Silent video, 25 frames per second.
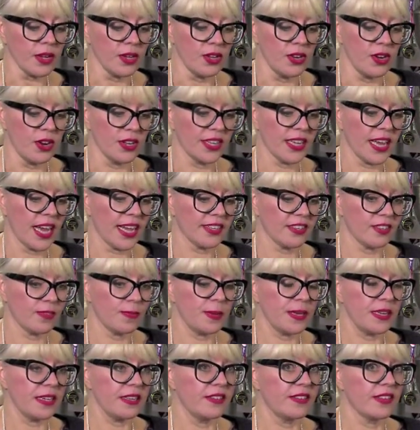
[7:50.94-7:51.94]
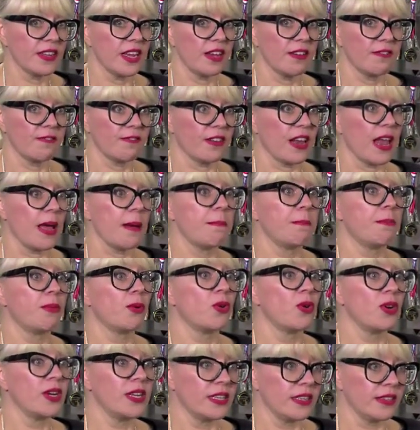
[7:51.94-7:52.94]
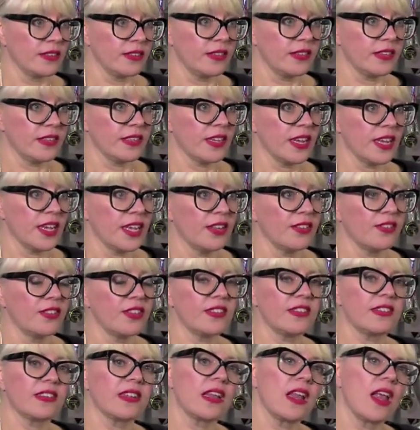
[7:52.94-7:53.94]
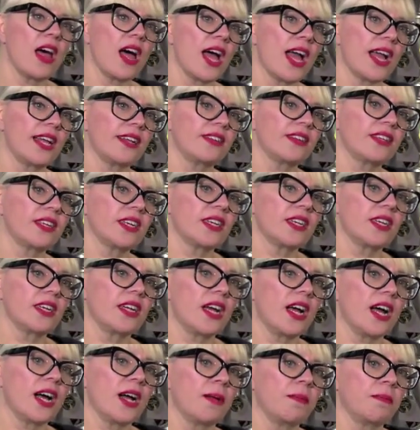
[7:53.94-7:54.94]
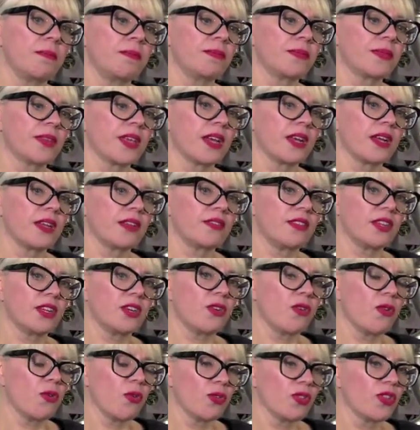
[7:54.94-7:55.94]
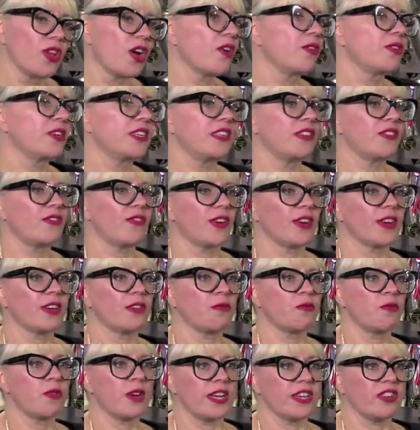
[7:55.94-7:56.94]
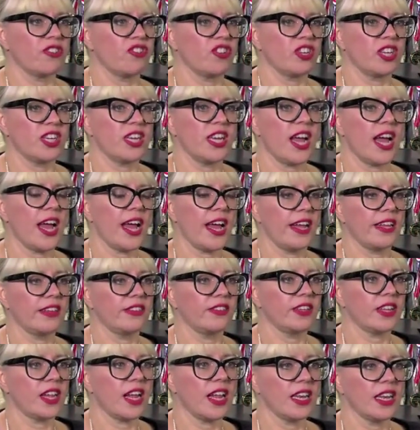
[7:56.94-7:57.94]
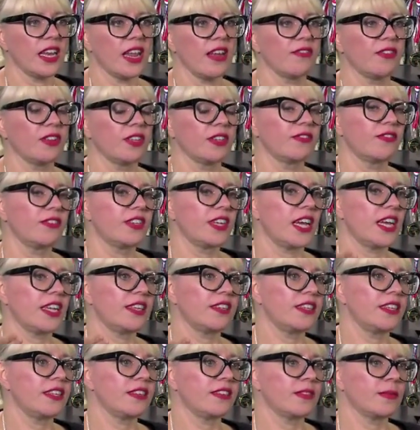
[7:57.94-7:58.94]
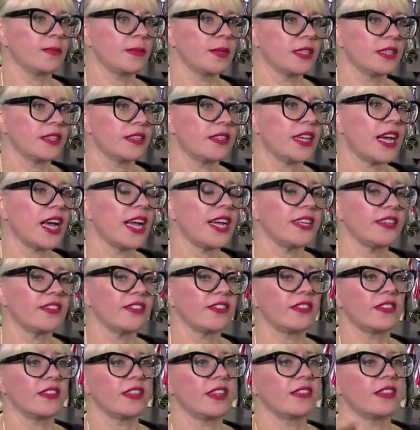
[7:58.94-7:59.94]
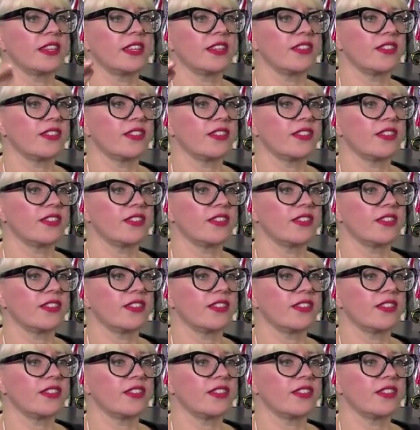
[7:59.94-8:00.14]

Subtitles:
Gatsby's flamboyance, the slight, that although he's very rich, he has a level of dandyism and taste that the